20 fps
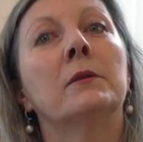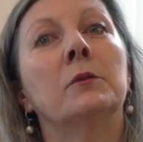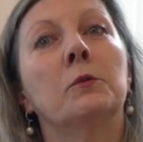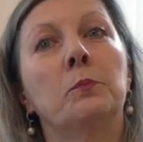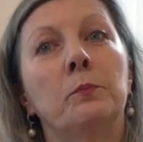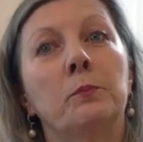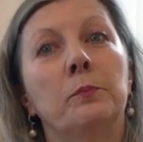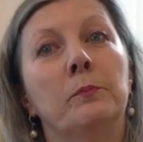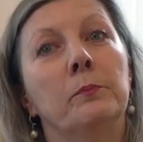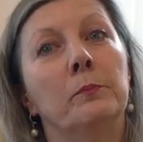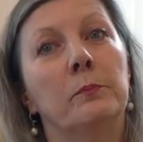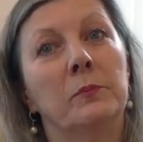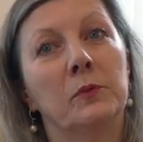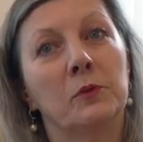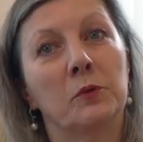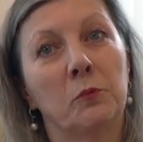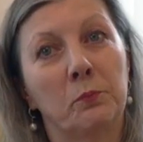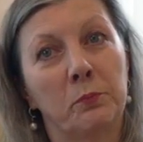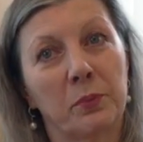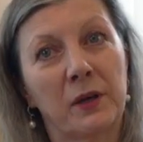to
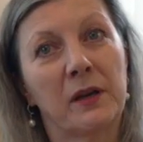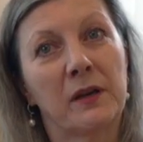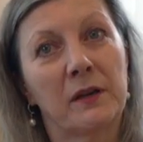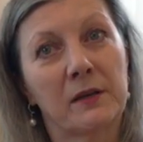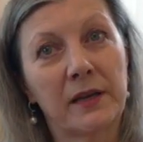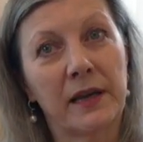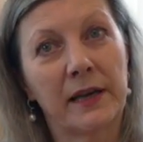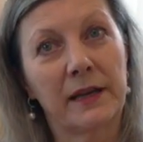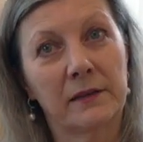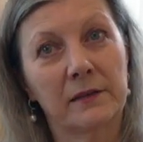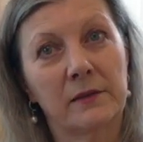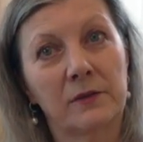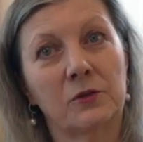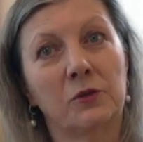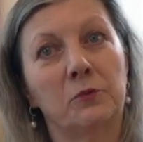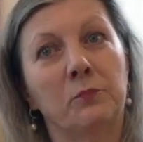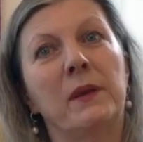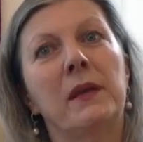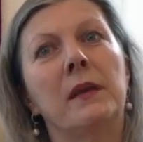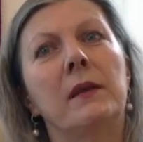to pretend
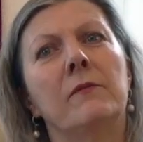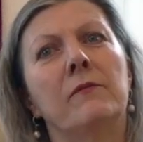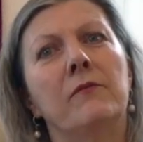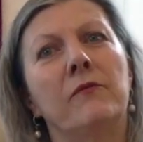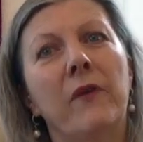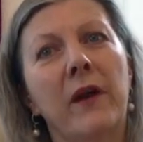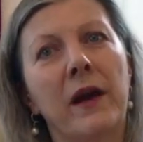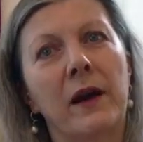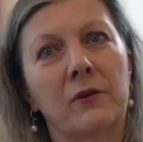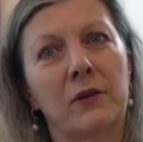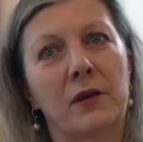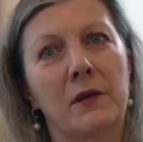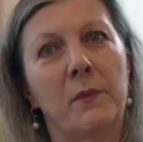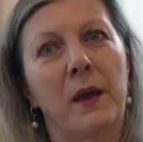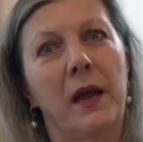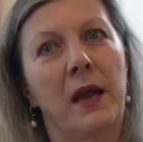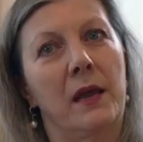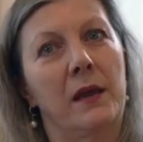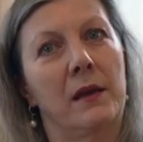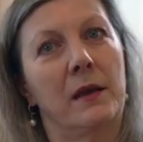to be very
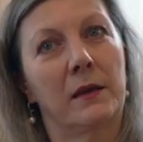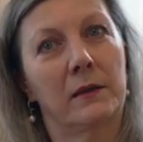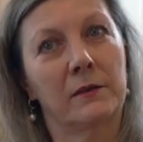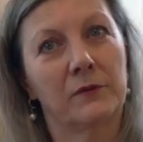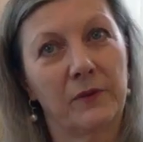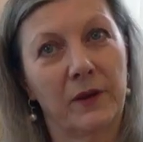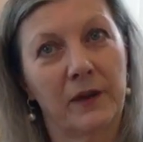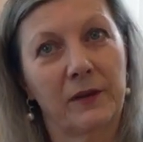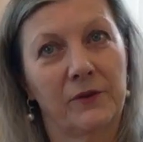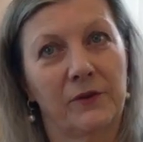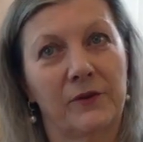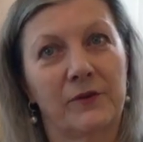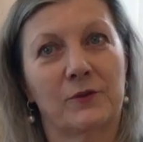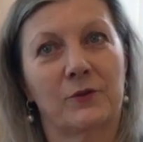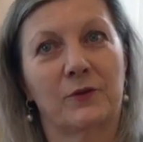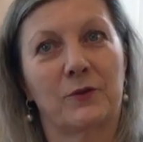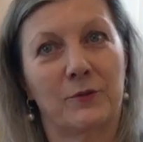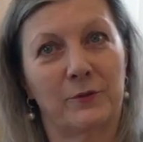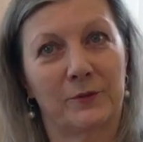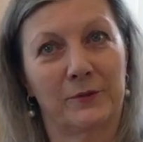male and very
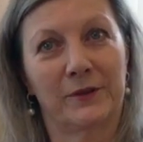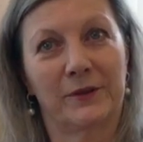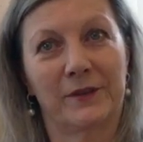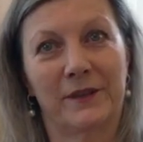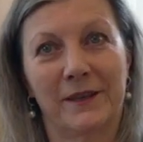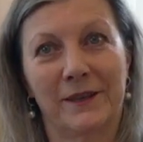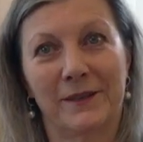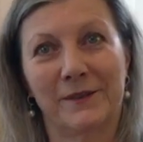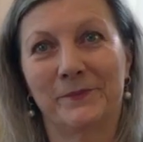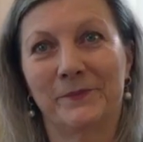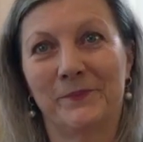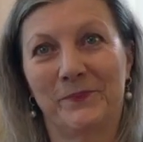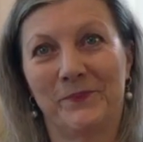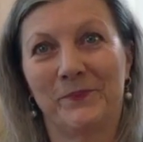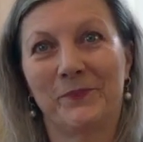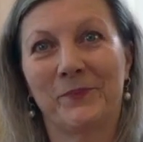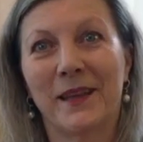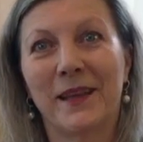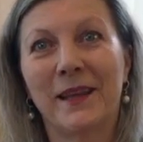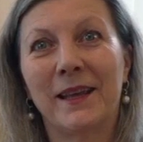strong. Yeah,
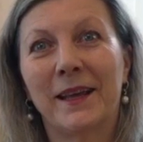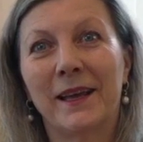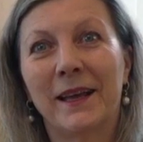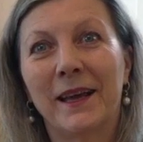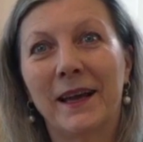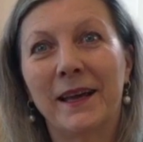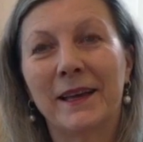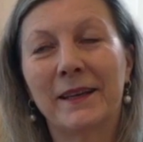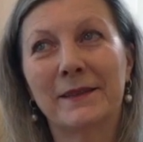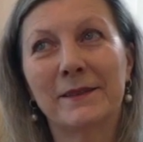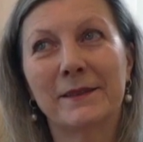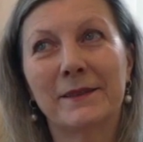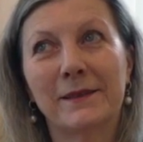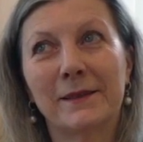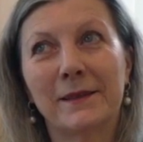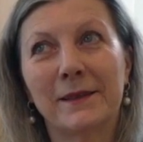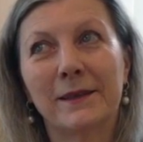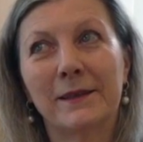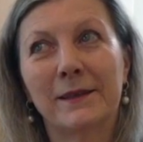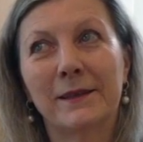and
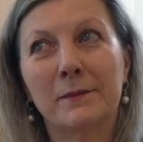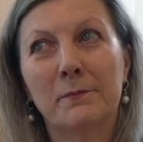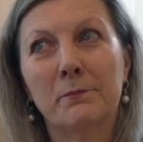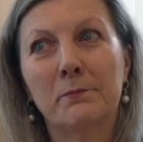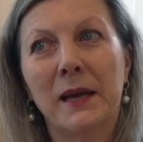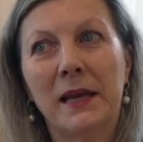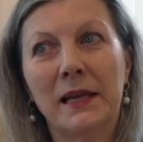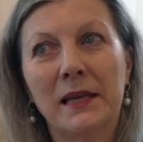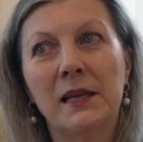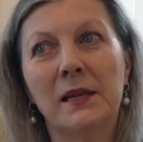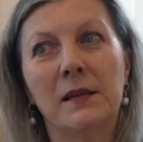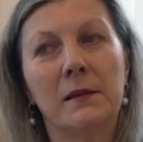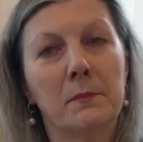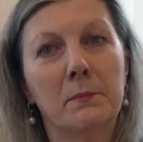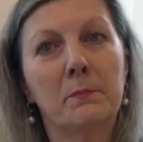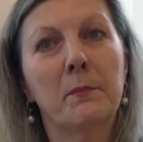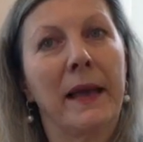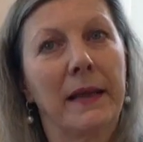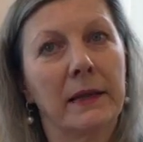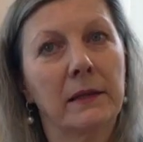many
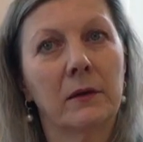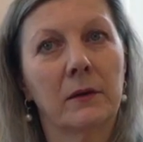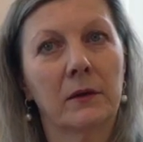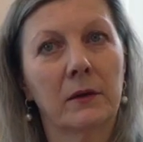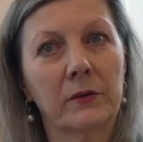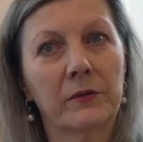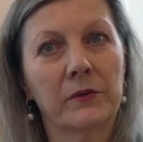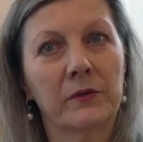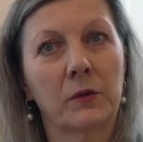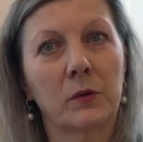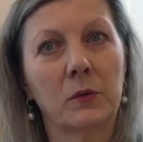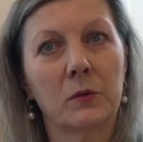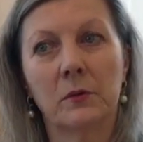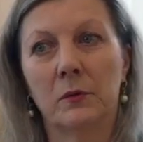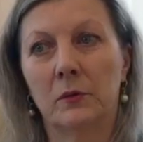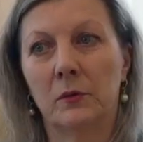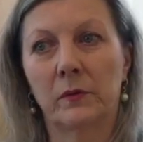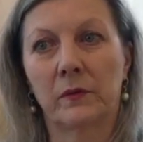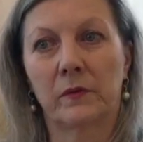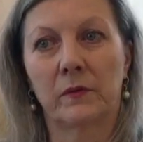men are so
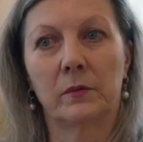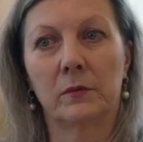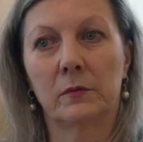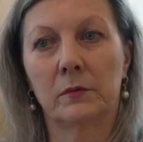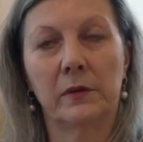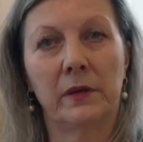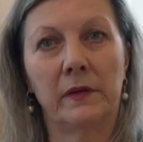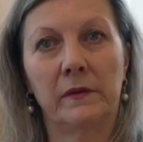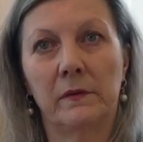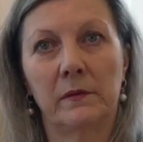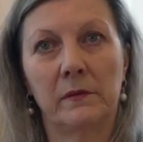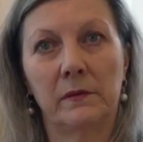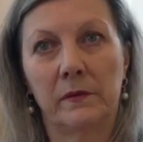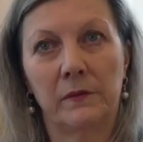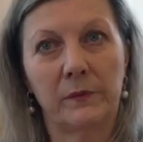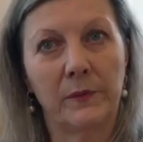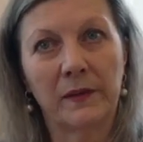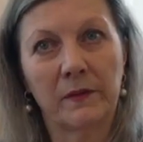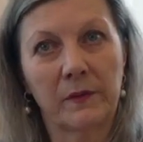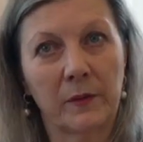also in
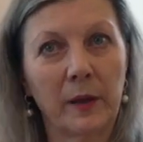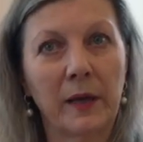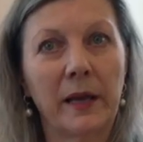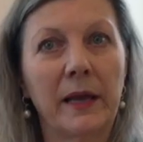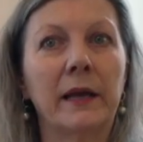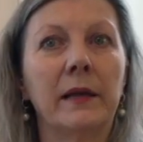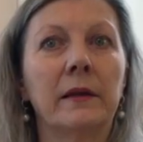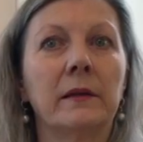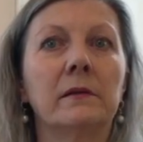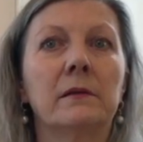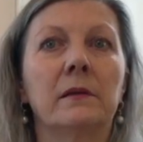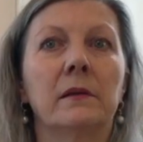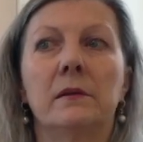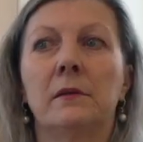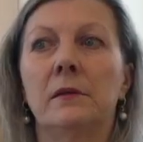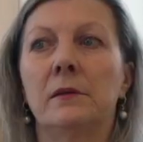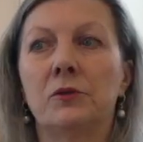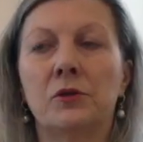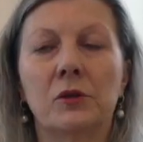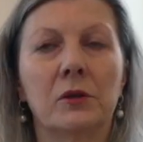Switzerland,
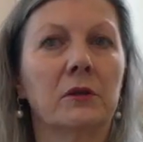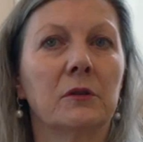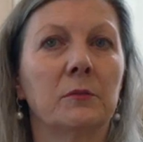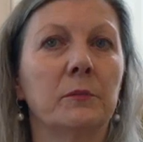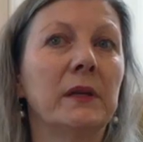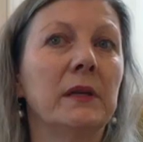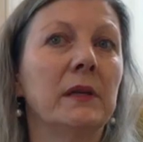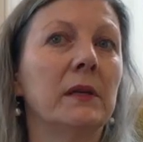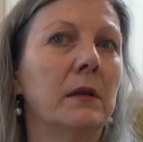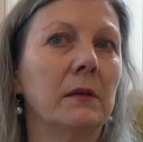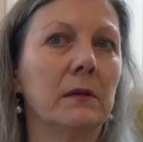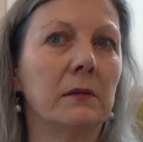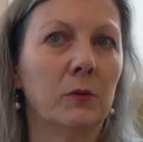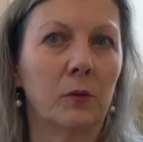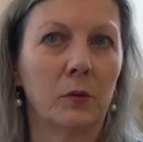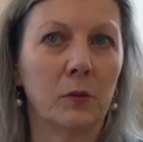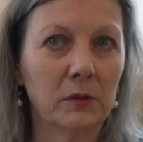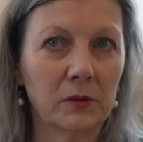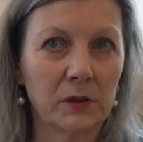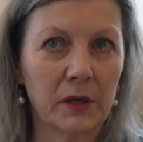in Germany, in
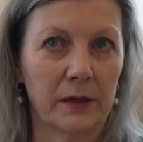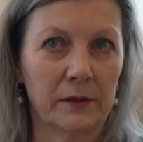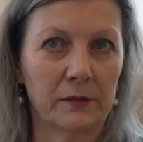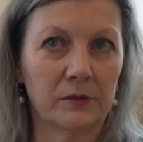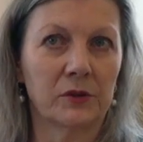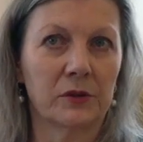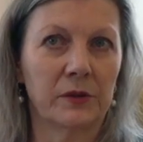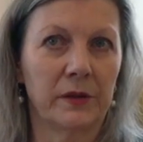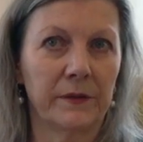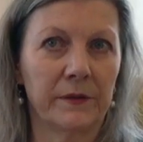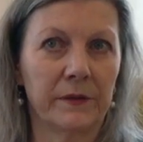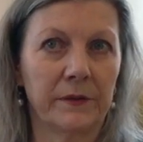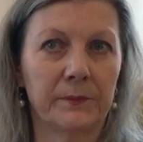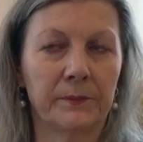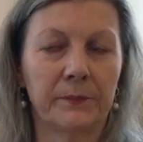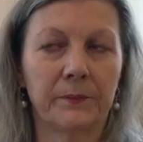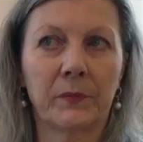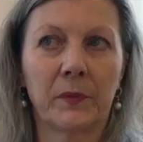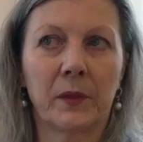all countries.